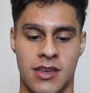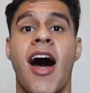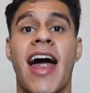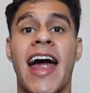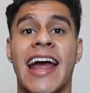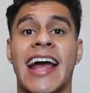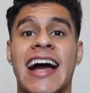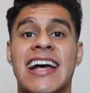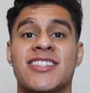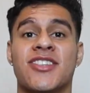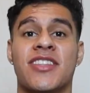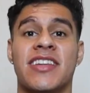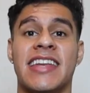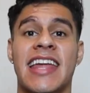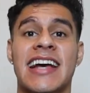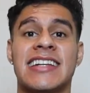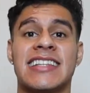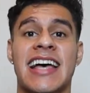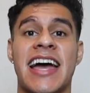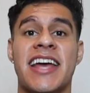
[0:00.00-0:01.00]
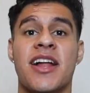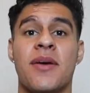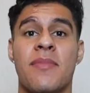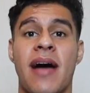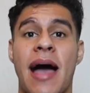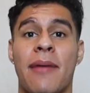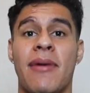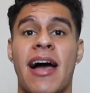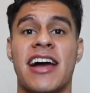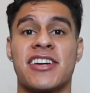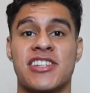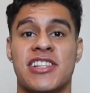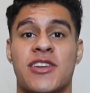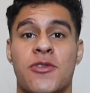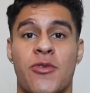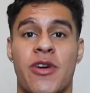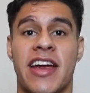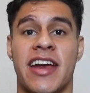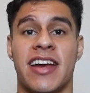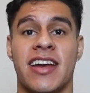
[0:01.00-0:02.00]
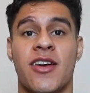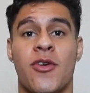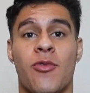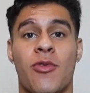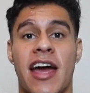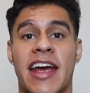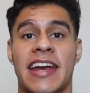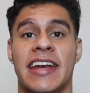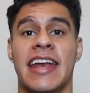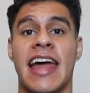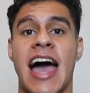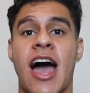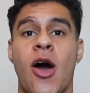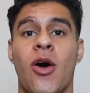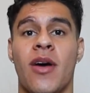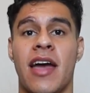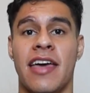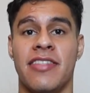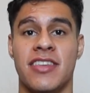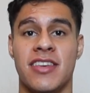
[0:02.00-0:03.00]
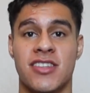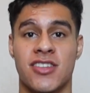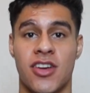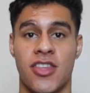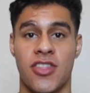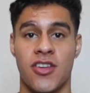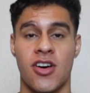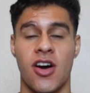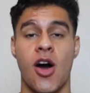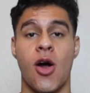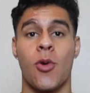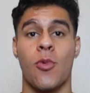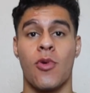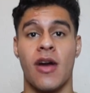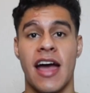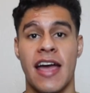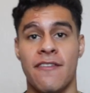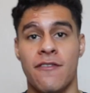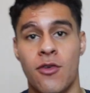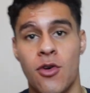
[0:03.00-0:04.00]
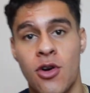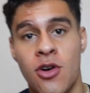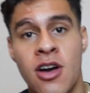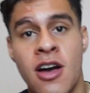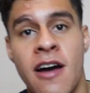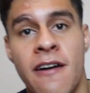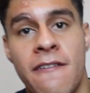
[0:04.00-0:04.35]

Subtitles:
All right guys, so the next item I'm actually wearing right now, and these are the Arrival